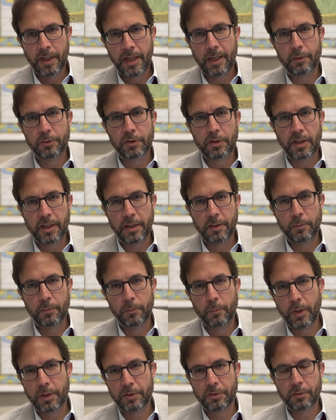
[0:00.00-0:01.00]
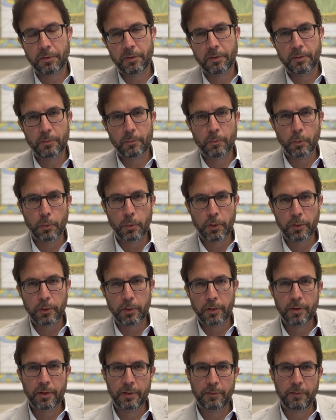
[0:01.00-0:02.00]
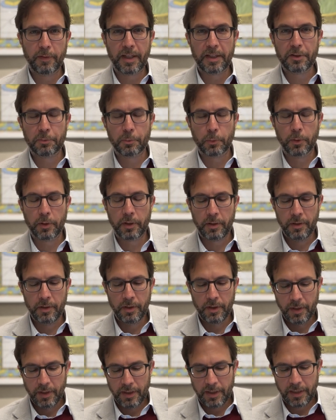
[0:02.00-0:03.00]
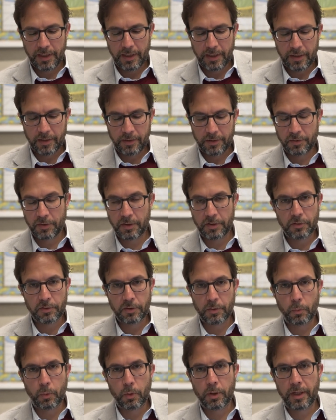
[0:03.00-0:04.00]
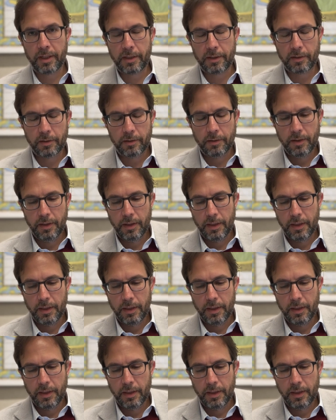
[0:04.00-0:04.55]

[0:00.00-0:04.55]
outside Western ruler, a viceroy, uh, since the war ended.